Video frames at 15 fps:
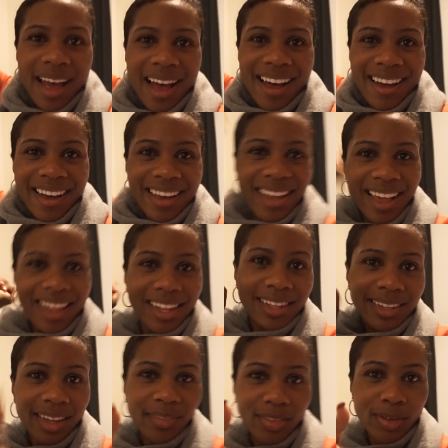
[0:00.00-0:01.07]
I
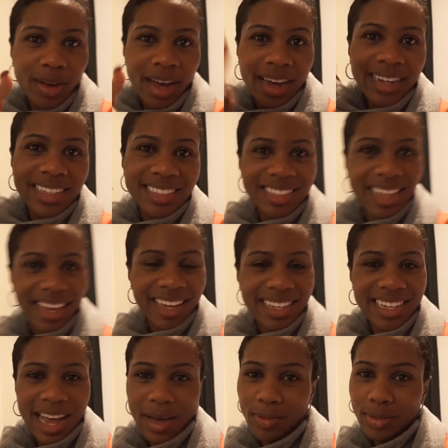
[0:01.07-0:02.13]
love you guys
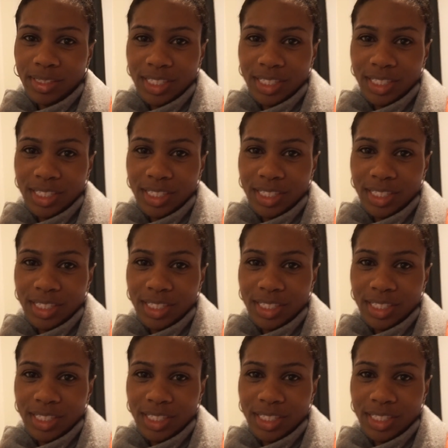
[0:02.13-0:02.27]
and I will